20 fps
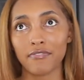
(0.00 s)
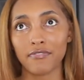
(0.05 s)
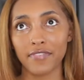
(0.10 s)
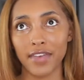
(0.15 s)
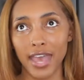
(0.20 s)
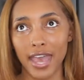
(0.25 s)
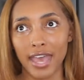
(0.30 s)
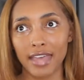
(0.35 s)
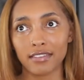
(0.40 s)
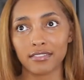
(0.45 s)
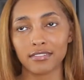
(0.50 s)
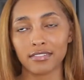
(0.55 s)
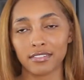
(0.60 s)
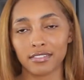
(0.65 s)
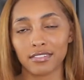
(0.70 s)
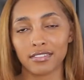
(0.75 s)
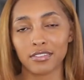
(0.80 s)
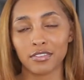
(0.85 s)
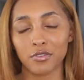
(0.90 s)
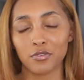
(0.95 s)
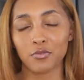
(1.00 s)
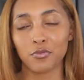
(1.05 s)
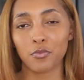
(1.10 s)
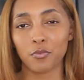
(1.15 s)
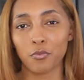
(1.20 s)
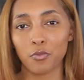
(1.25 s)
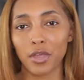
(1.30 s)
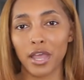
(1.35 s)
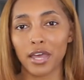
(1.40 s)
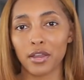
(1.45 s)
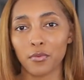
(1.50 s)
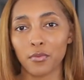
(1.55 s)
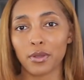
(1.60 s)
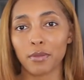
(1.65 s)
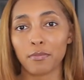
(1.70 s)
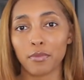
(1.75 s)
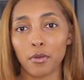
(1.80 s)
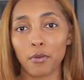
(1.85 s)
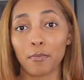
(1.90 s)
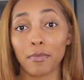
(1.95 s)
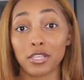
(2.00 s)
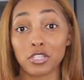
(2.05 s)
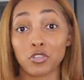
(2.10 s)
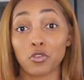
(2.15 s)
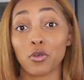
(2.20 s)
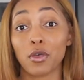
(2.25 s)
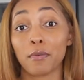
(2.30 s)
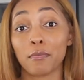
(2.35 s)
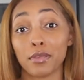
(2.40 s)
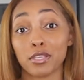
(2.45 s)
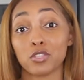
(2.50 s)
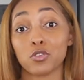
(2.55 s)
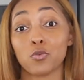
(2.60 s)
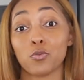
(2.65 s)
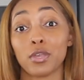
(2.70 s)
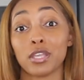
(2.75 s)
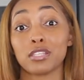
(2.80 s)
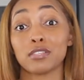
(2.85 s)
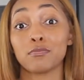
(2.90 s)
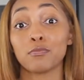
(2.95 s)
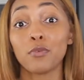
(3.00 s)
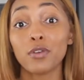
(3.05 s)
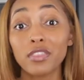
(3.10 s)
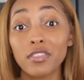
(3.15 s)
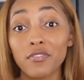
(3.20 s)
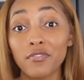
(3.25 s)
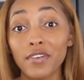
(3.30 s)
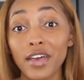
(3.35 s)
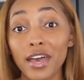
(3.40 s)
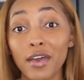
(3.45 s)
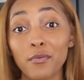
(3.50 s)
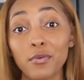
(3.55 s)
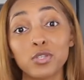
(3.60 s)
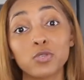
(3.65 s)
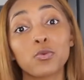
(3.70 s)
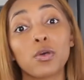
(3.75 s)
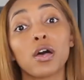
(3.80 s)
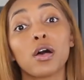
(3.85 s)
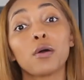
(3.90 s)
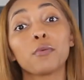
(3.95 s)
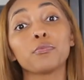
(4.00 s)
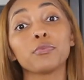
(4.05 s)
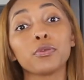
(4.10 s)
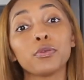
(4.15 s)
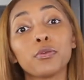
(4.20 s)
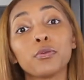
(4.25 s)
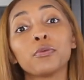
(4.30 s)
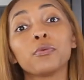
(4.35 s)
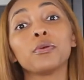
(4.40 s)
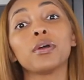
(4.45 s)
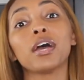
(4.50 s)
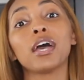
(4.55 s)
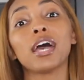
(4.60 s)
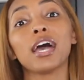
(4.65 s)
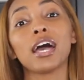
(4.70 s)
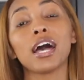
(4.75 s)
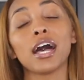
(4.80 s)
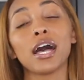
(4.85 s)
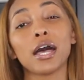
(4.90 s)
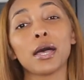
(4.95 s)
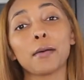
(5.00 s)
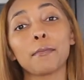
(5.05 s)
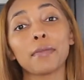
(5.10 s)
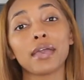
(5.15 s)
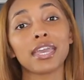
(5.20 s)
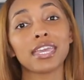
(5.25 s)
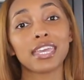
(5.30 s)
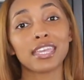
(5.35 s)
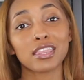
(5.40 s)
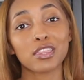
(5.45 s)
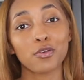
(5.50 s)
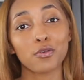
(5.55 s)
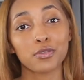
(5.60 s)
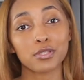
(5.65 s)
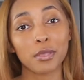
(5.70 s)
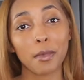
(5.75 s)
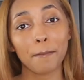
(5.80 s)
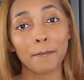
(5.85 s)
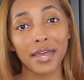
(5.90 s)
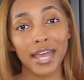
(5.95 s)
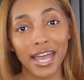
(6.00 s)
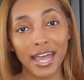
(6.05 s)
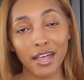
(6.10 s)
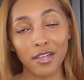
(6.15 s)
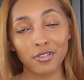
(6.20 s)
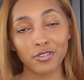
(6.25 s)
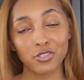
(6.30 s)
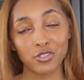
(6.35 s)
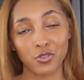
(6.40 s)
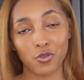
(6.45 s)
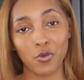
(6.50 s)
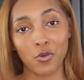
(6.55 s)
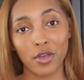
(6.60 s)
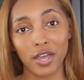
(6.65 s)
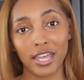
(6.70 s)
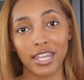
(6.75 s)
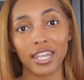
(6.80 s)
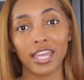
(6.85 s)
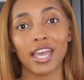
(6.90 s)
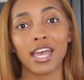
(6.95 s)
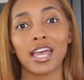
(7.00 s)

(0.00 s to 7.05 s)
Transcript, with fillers: fat, you kind of want to build muscle, and muscle weighs more than fat, which will help you um, get those pounds on.